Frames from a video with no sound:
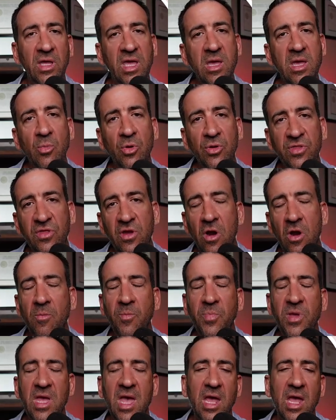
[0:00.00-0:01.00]

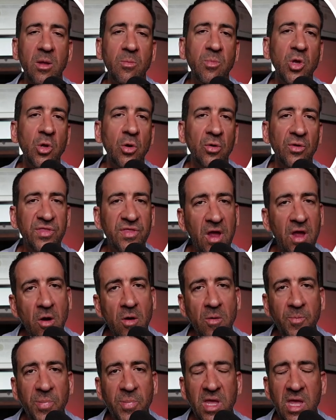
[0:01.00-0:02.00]
chemotherapy and
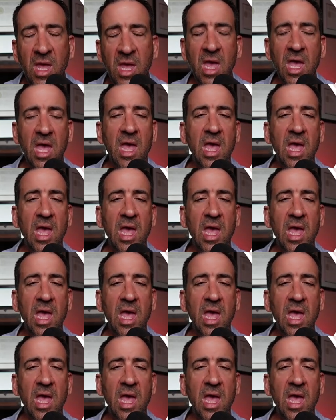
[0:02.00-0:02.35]
immunotherapy,